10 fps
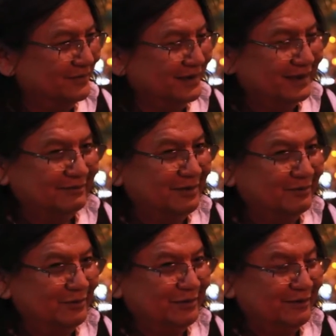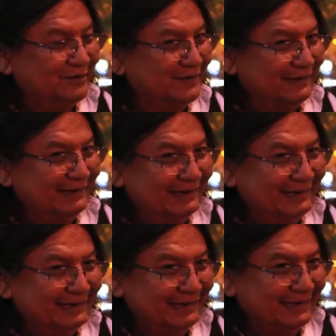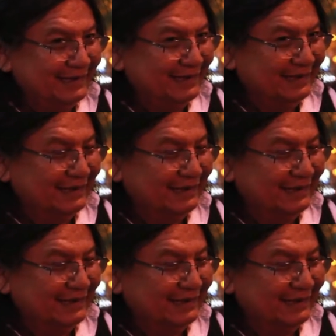I remember when I was a kid, I